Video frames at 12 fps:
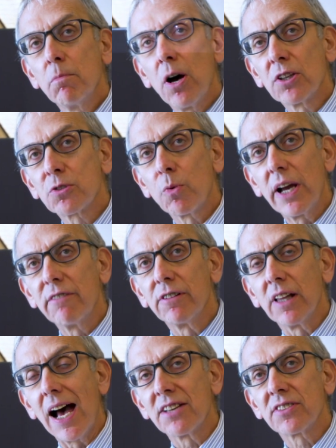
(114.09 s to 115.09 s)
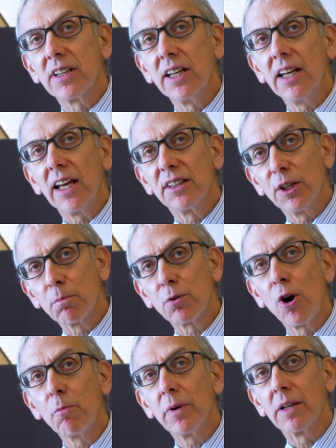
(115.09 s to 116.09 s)
pulse wave velocity and the
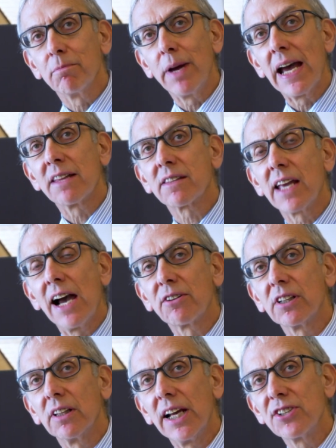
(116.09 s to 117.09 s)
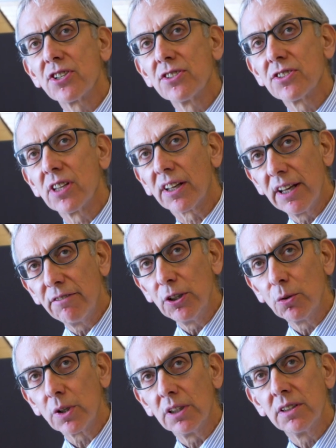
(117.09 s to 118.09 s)
appropriate math calculations to give
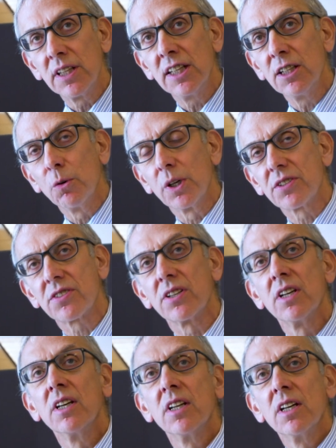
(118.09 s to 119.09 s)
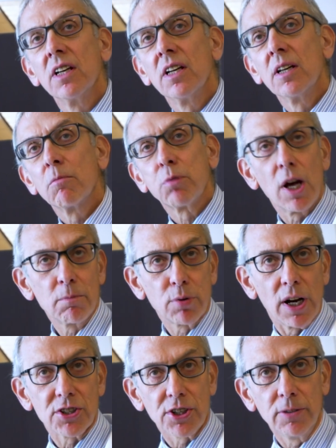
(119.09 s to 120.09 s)
you continuous blood
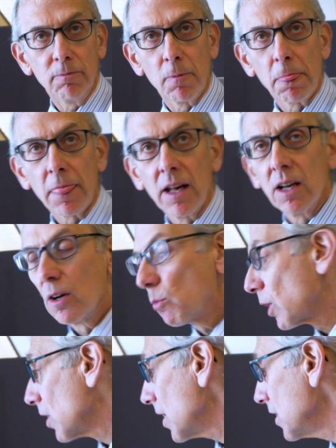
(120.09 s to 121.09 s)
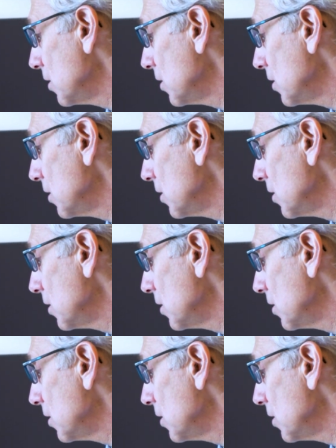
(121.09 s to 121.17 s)
pressure, we're going